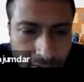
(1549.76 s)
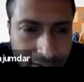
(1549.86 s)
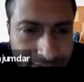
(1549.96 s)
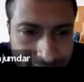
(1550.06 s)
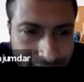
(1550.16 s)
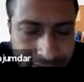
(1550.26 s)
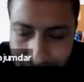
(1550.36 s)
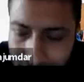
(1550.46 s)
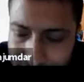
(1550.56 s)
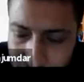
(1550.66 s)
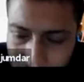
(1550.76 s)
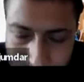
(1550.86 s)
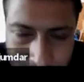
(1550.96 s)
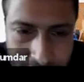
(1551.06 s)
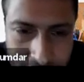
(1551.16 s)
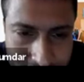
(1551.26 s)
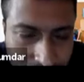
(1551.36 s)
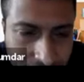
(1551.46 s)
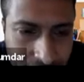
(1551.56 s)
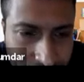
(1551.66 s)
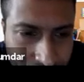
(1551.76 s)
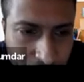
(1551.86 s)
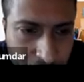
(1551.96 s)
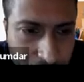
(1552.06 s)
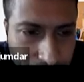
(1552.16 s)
It's just a generalization of neighborhood.